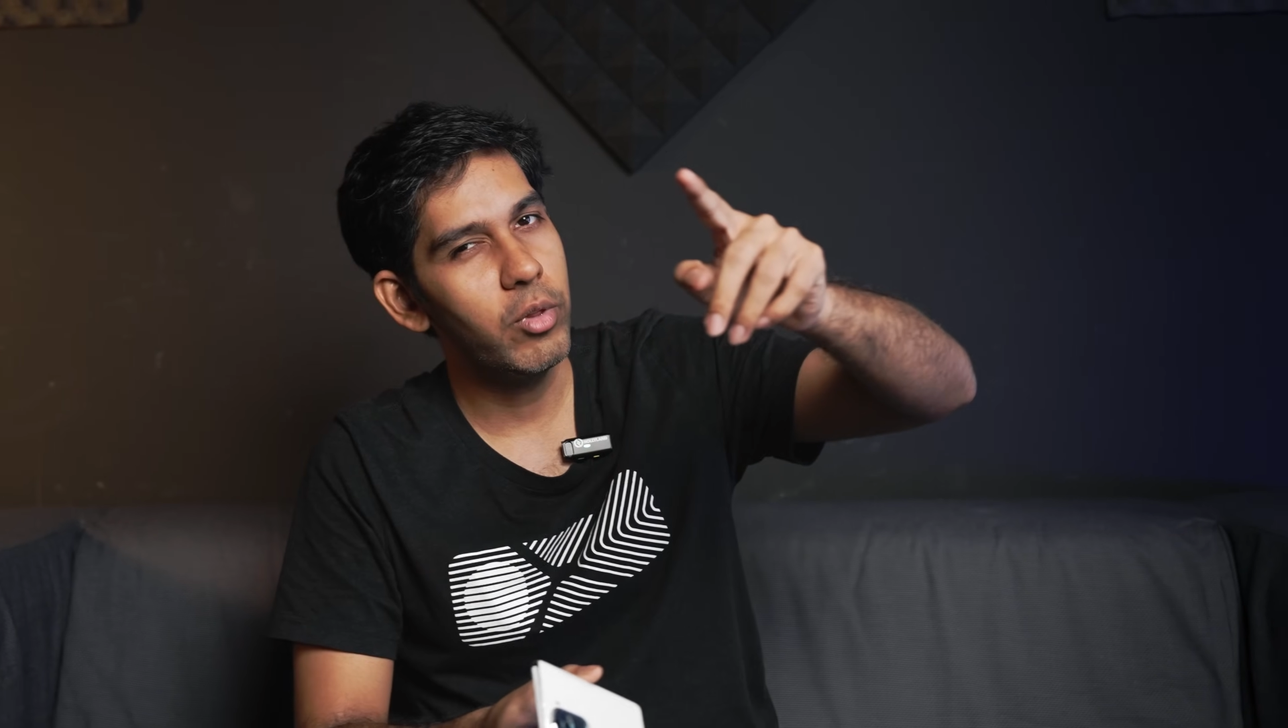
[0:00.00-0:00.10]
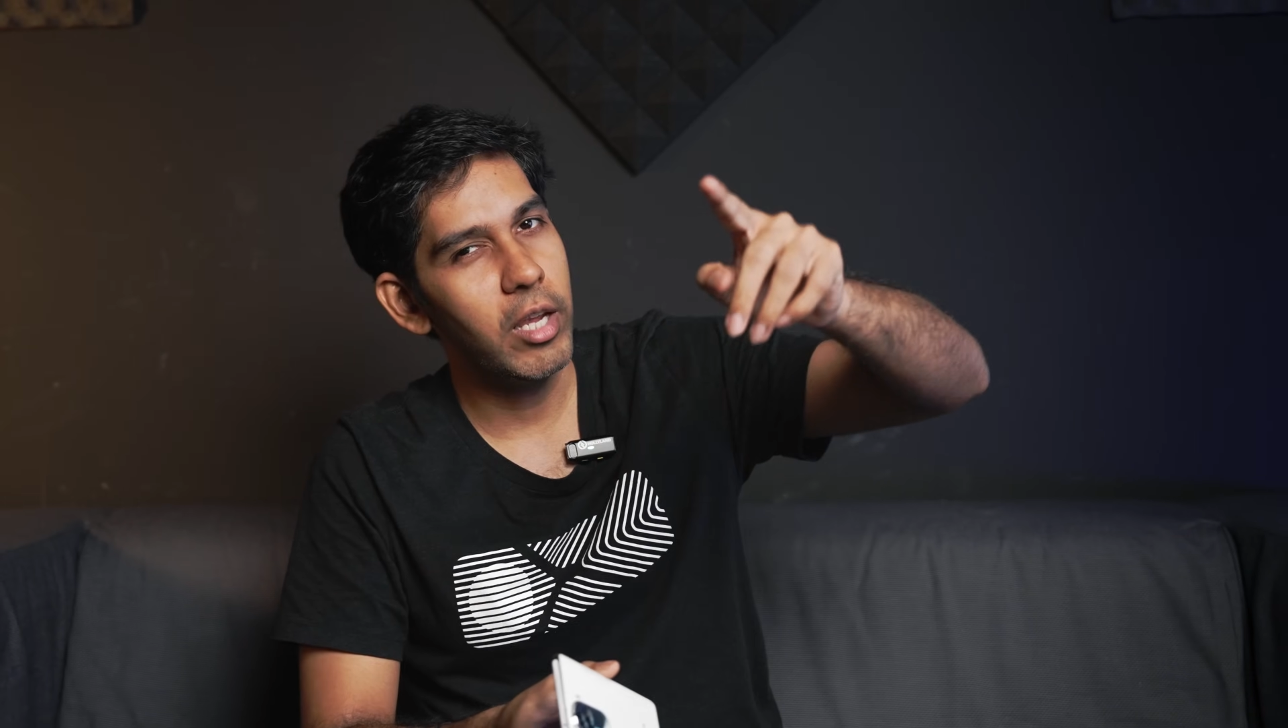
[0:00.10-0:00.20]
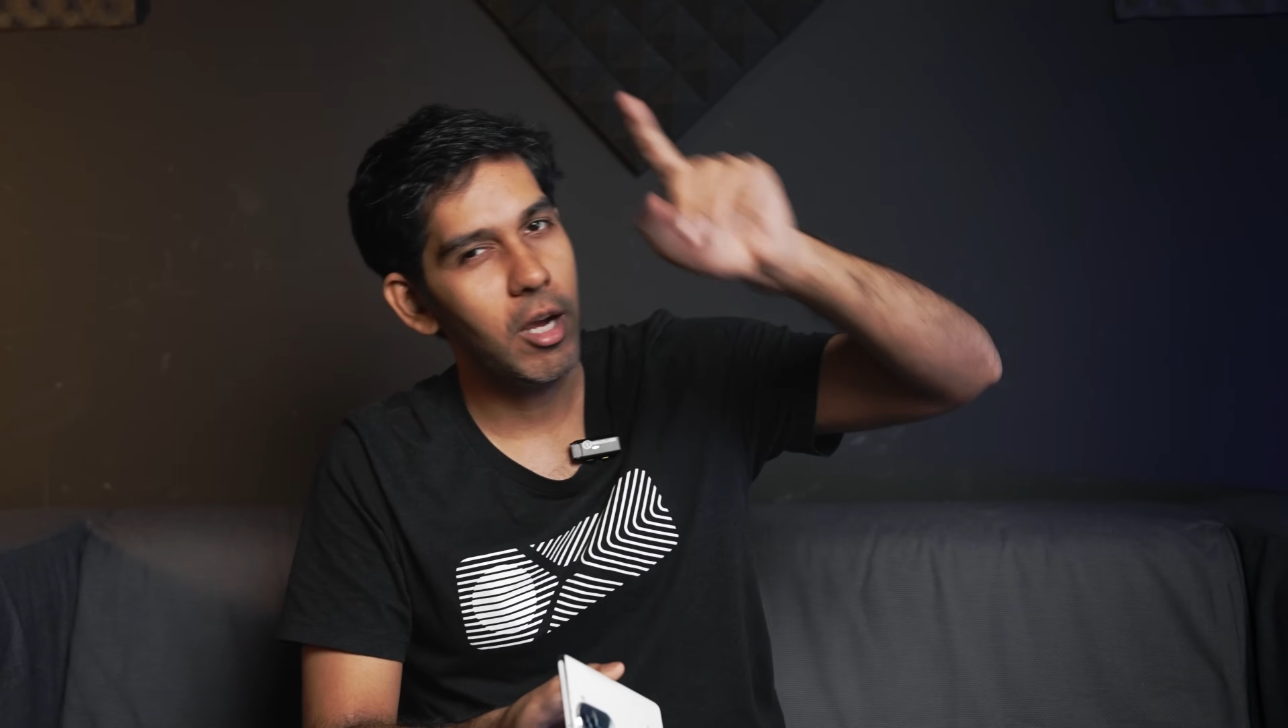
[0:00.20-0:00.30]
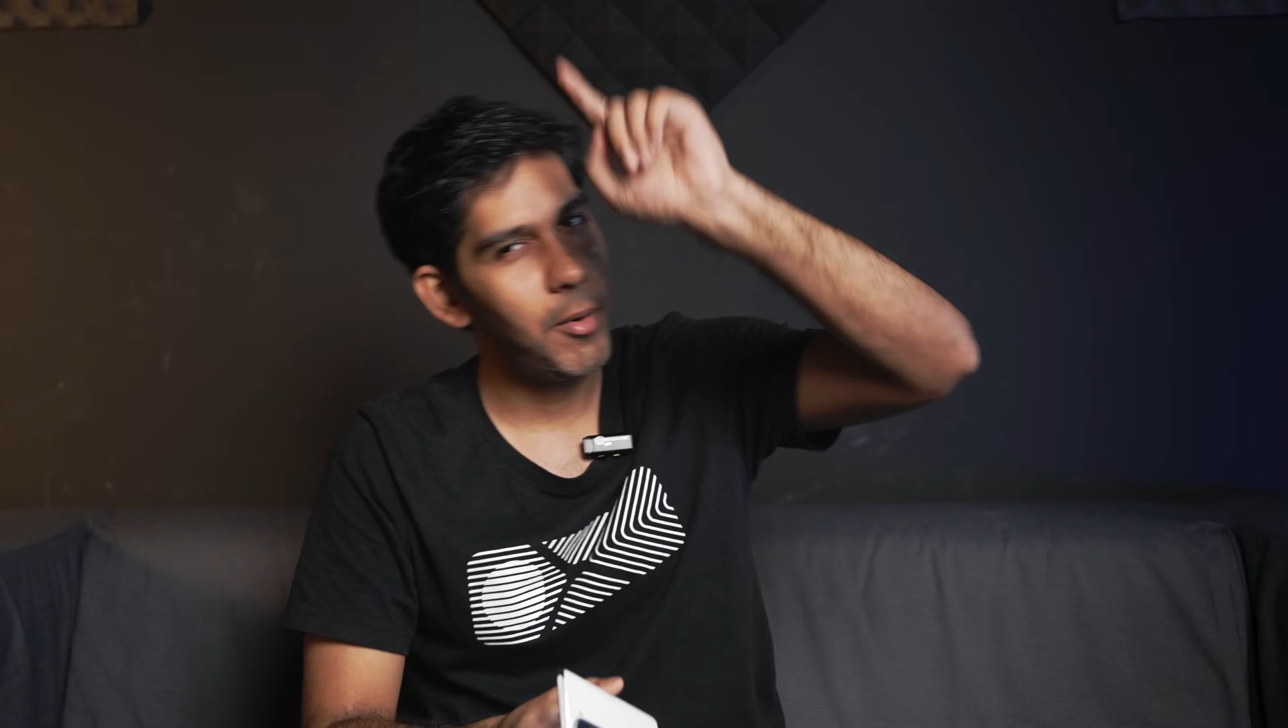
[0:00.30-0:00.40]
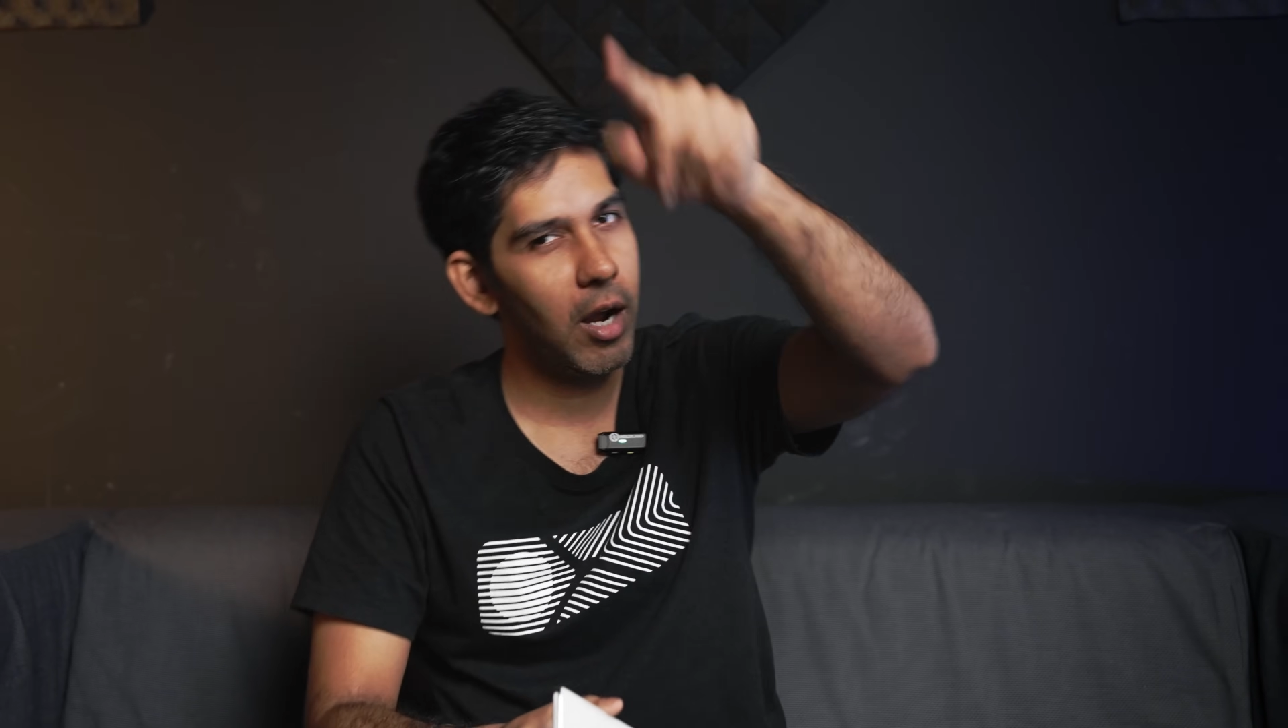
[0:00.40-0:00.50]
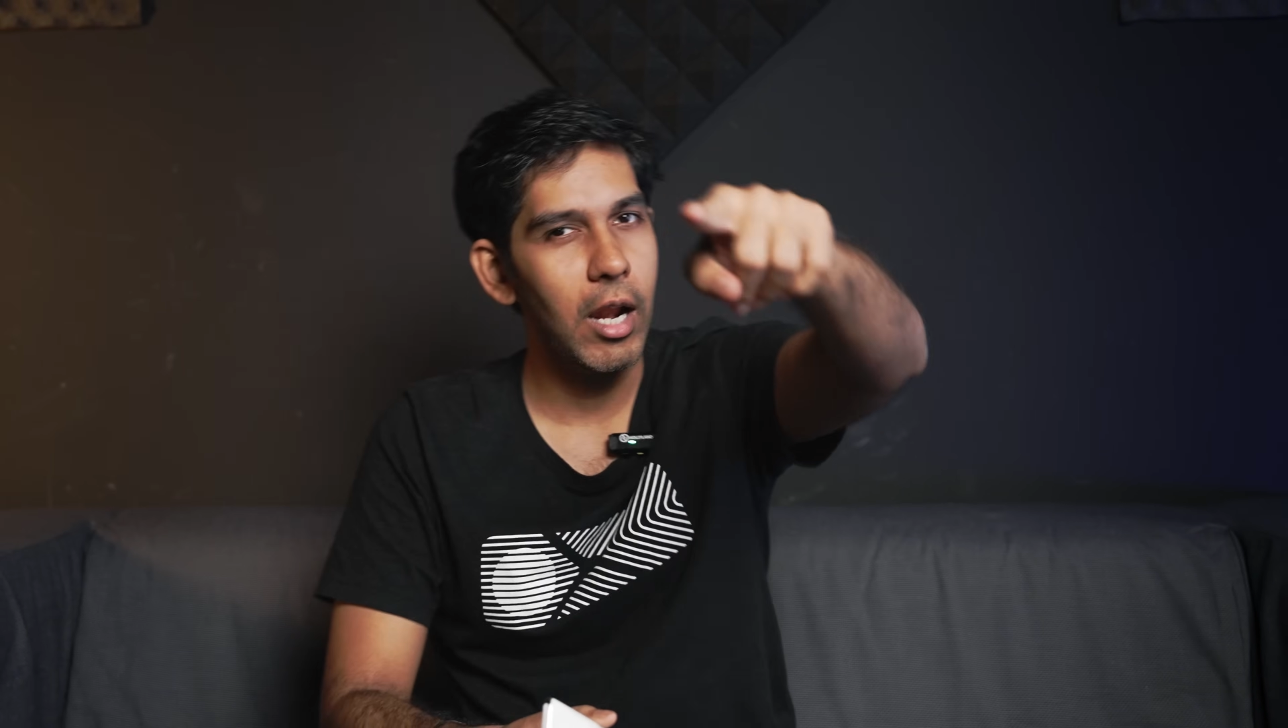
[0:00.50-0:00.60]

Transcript: think about